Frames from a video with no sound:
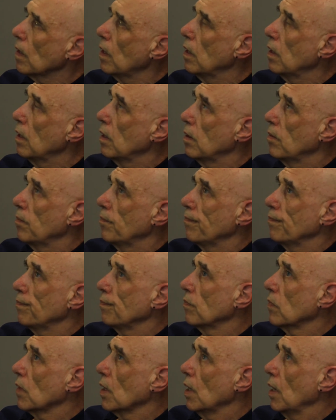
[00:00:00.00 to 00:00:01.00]

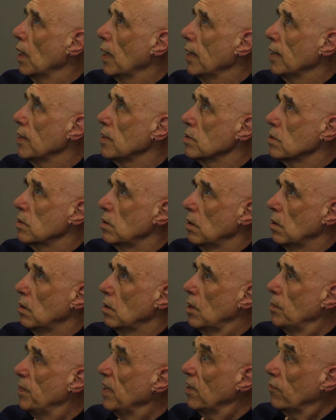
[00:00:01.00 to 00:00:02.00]
has
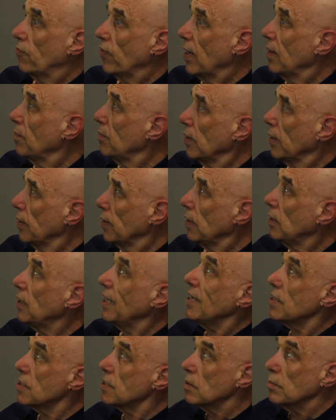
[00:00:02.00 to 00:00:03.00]
got a big family and he
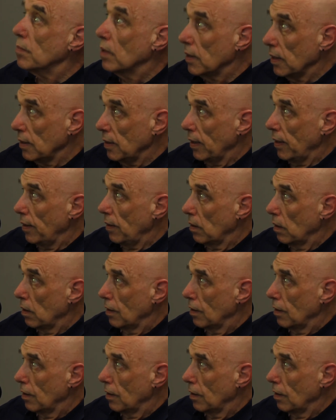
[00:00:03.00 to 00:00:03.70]
needs the money then.